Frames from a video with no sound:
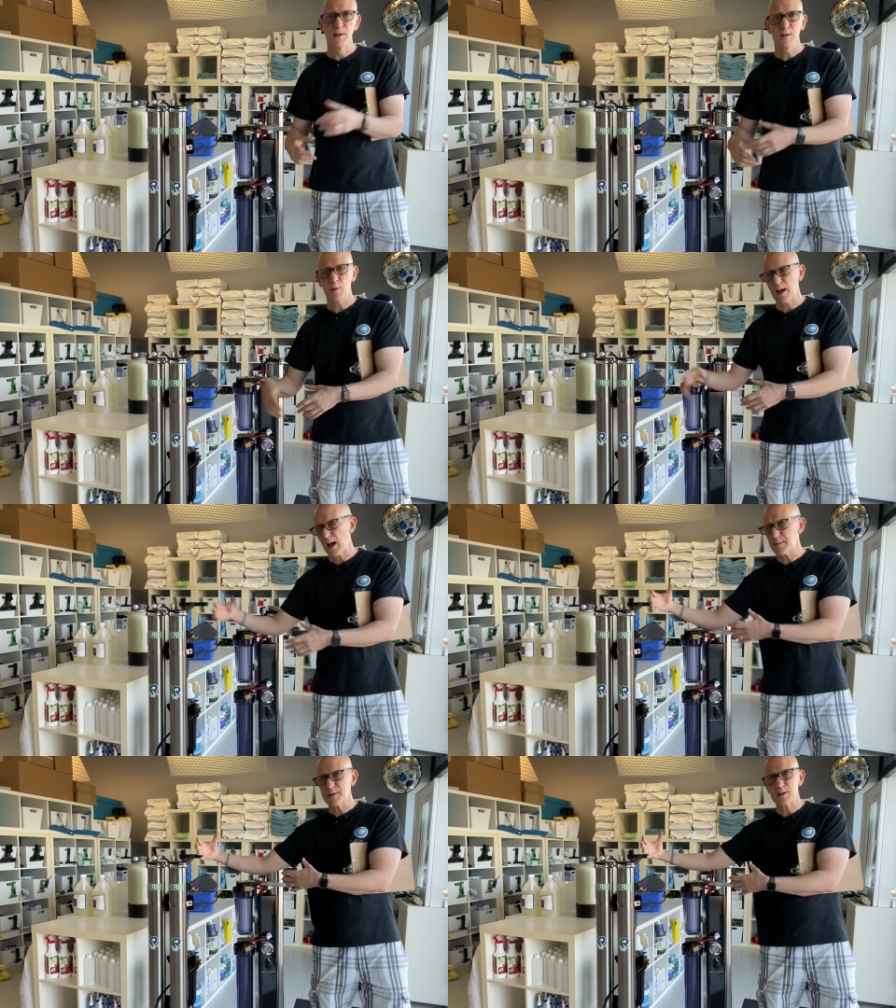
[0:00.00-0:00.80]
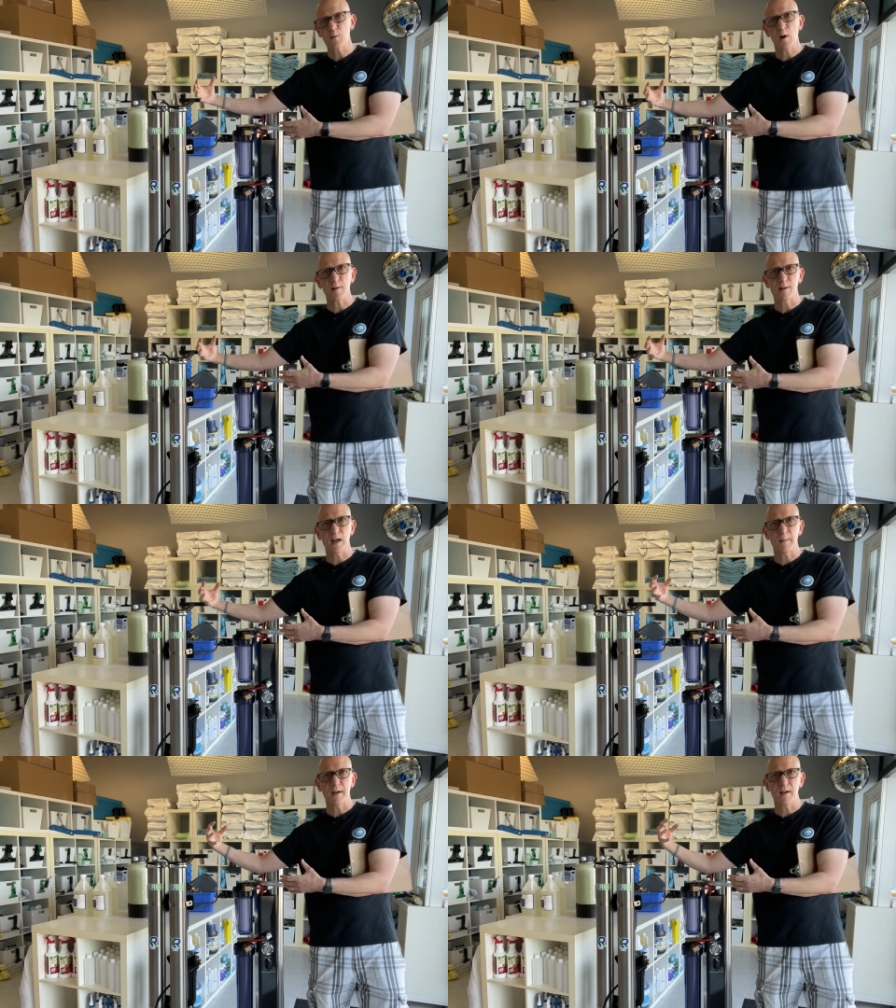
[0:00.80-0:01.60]
So what happens is water is
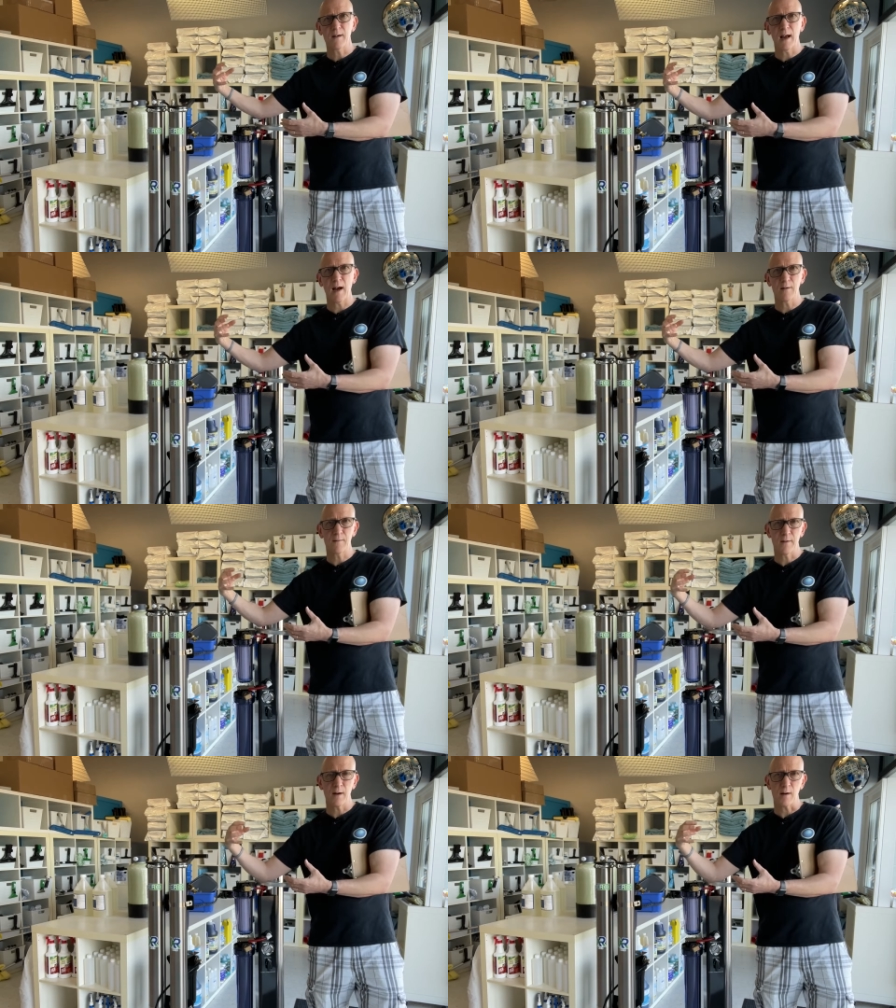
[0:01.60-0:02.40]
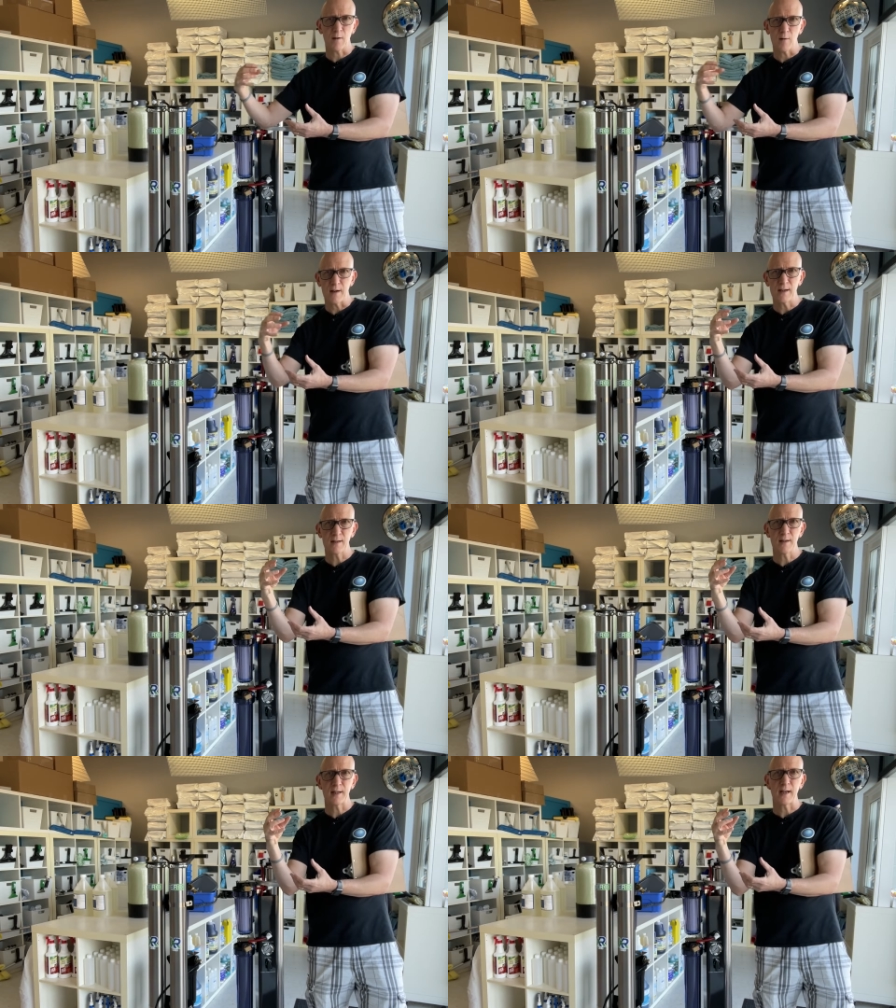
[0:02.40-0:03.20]
coming in out of the RO into
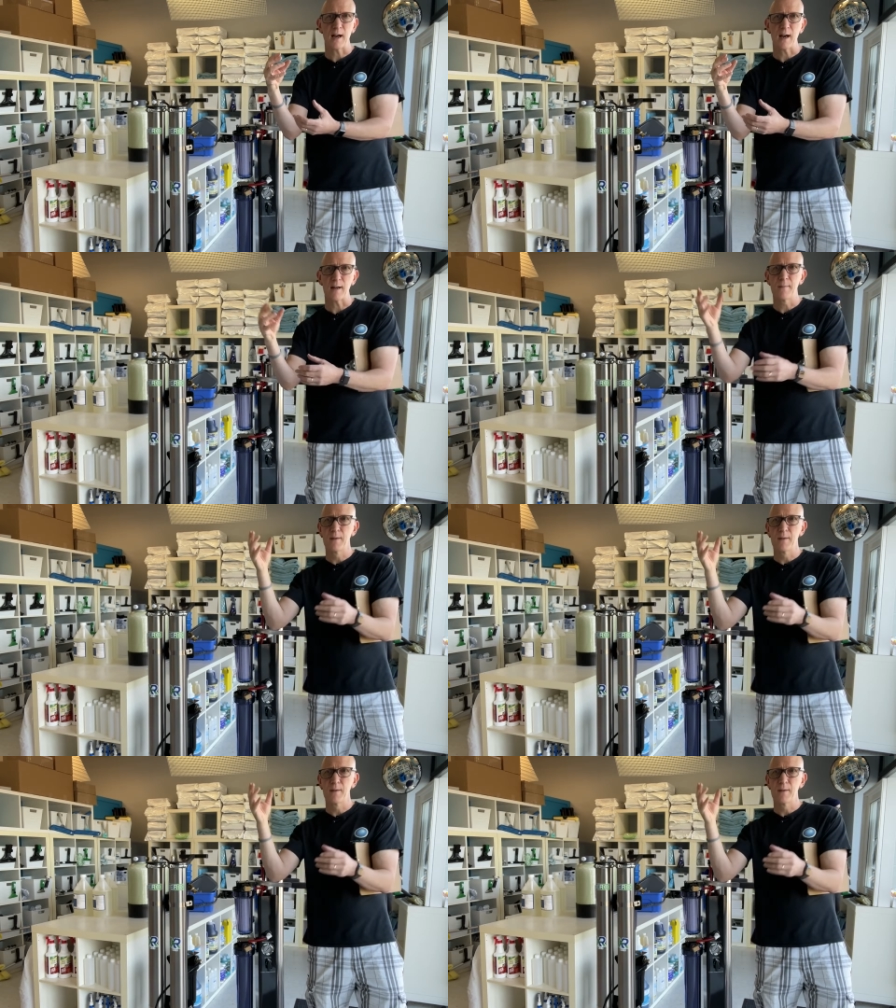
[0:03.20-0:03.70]
the DI.